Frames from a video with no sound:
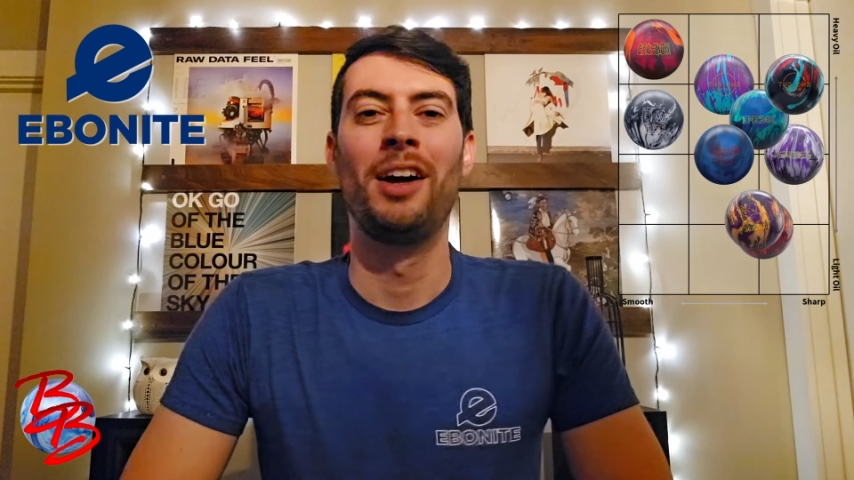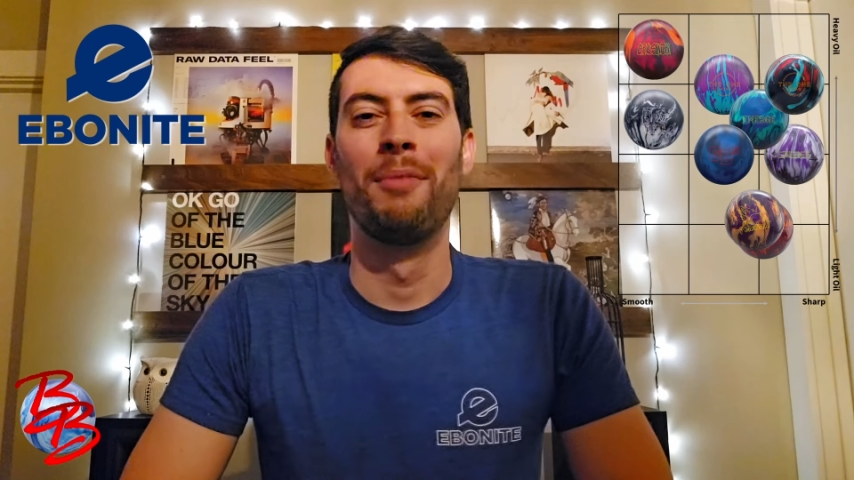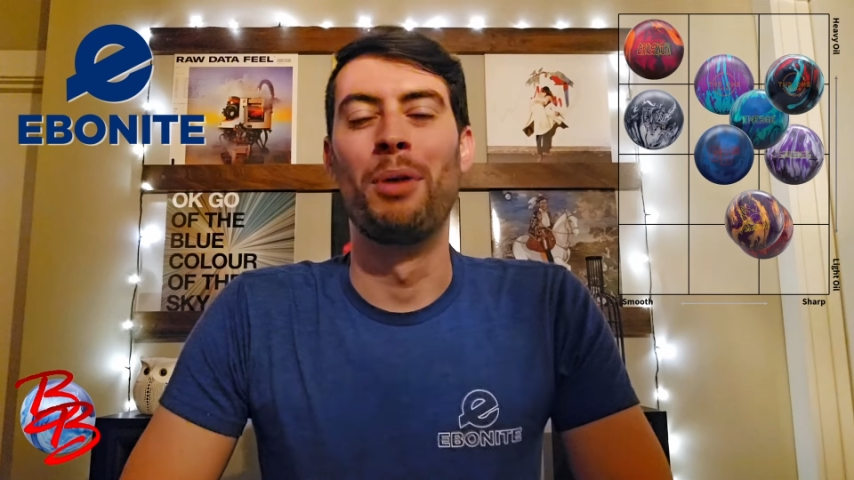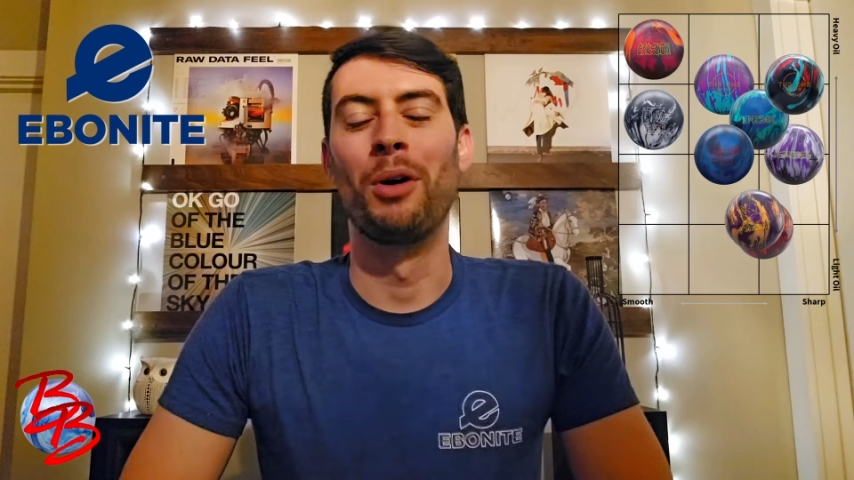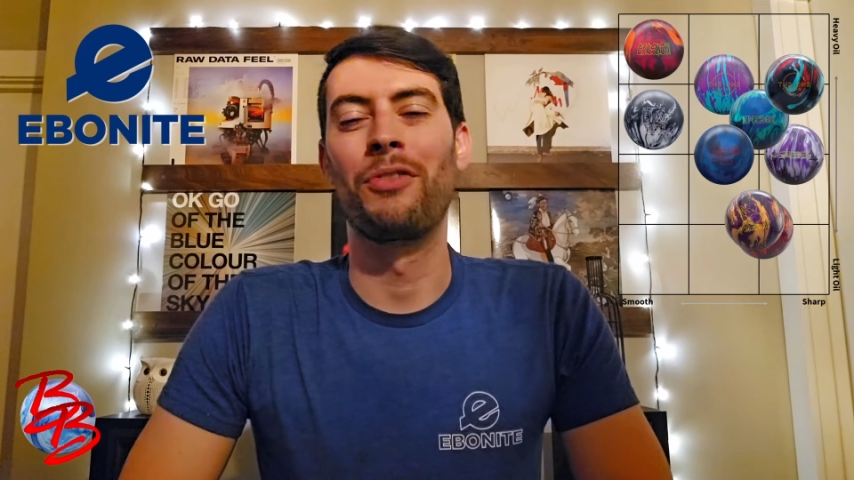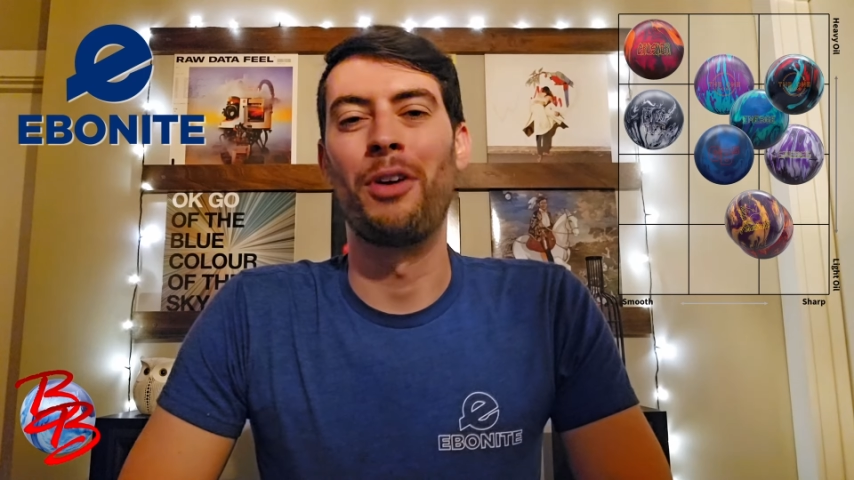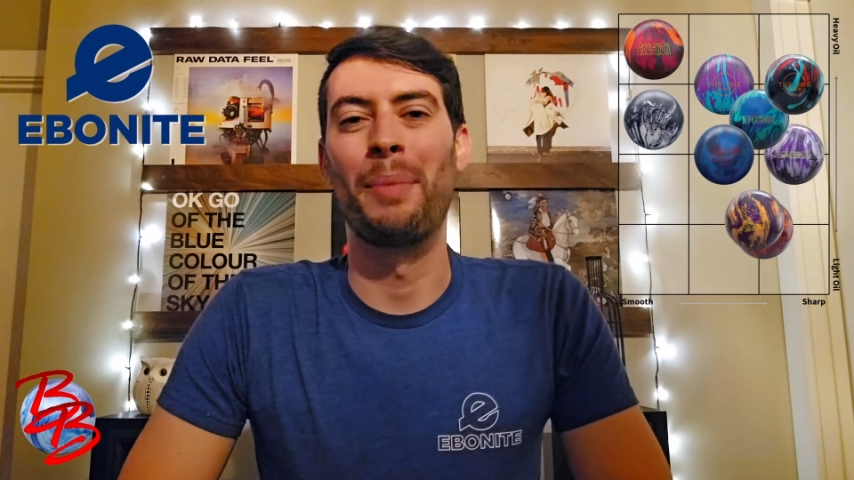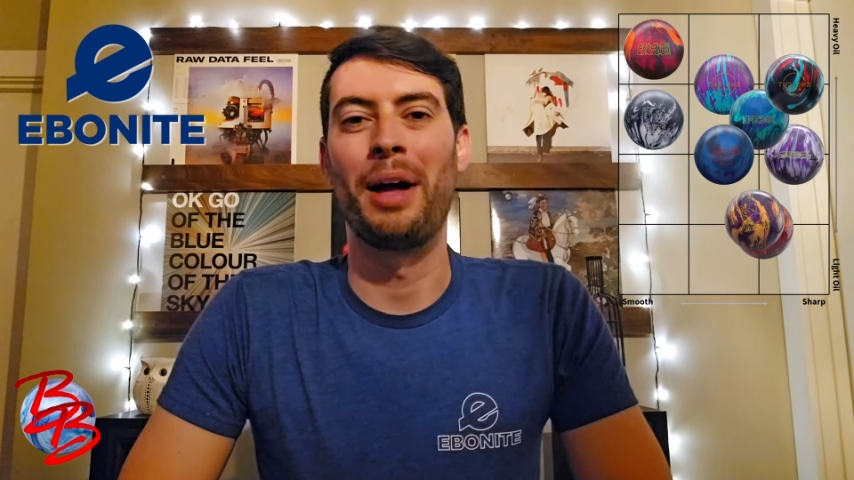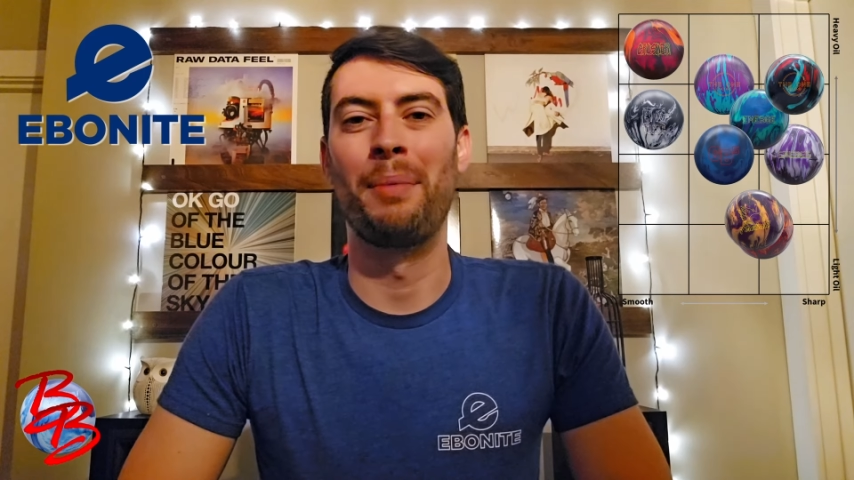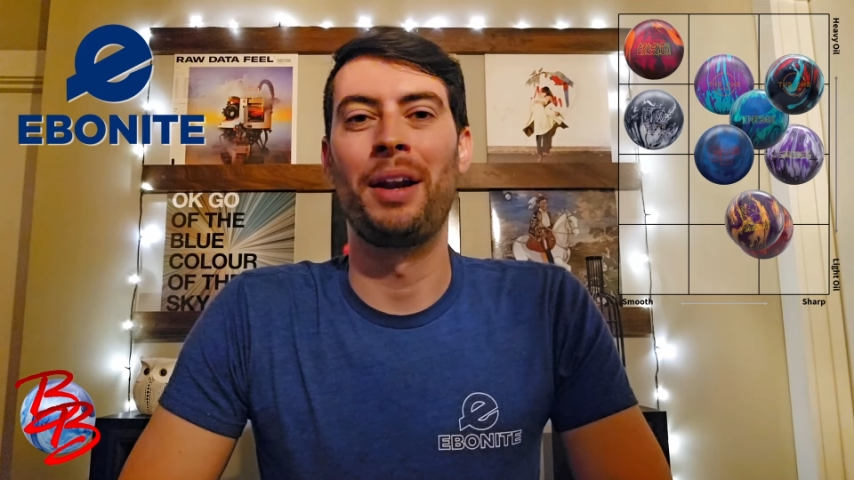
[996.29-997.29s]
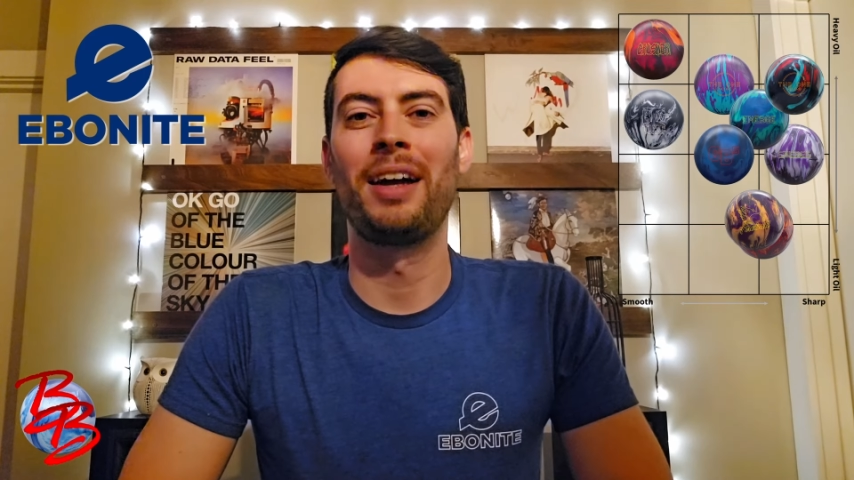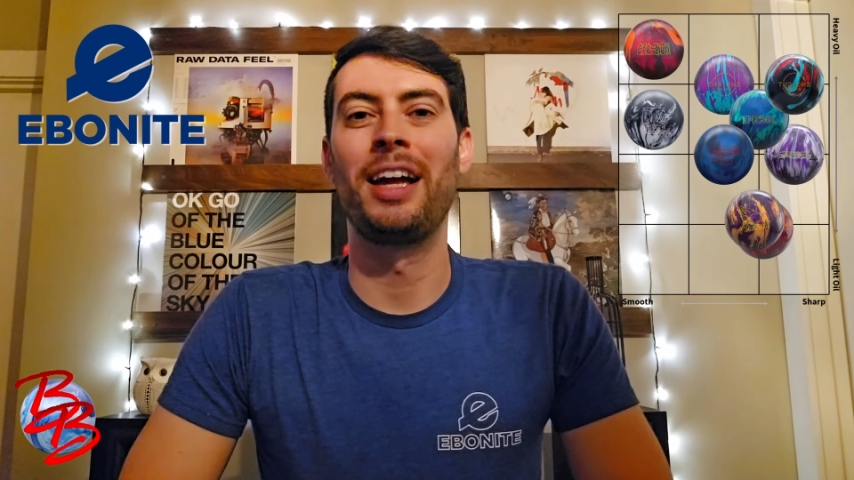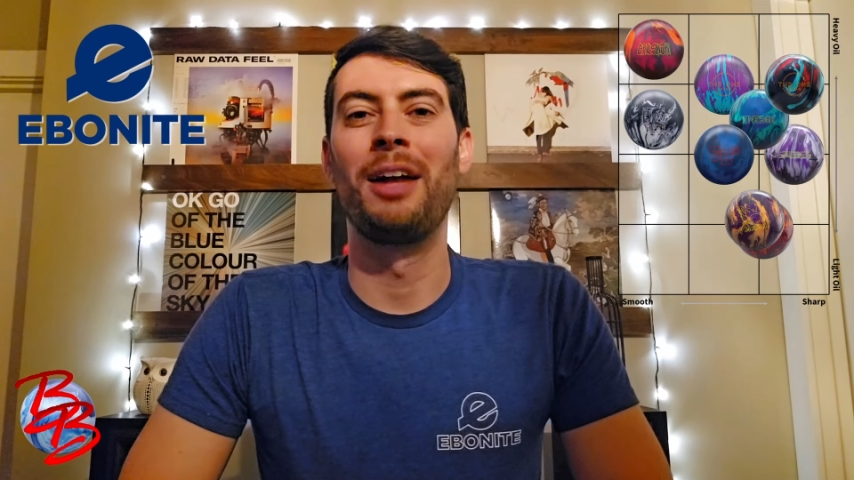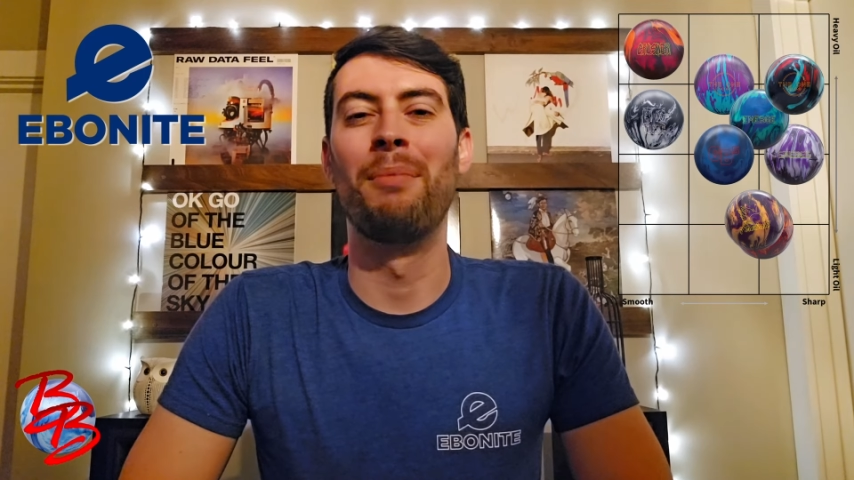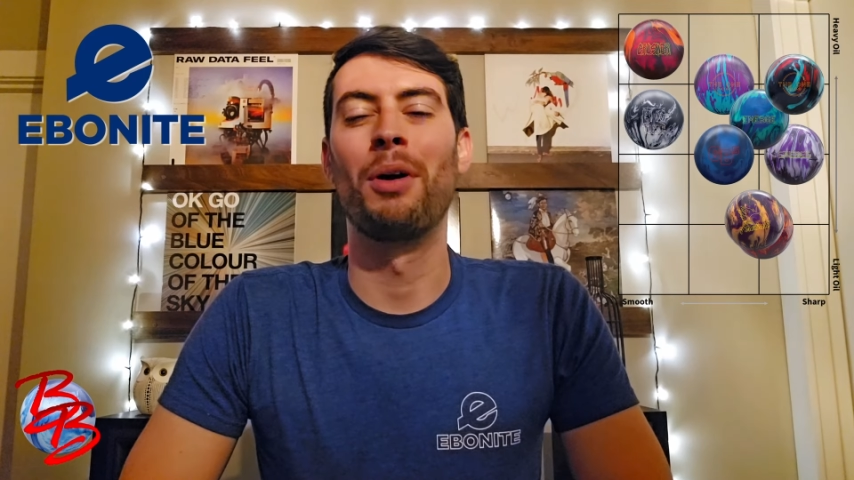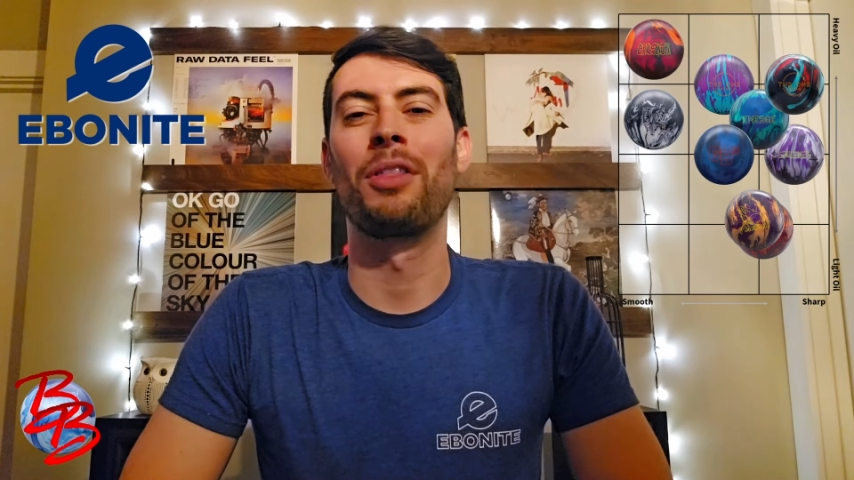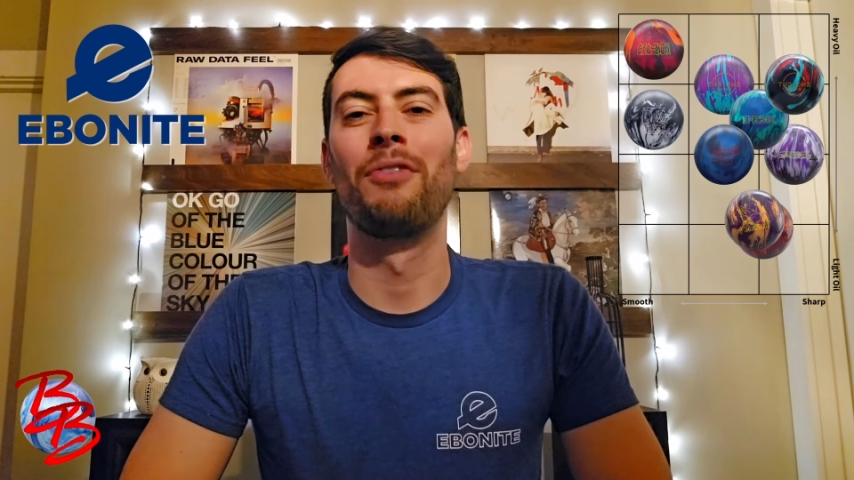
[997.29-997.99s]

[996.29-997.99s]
both from Ebonite and both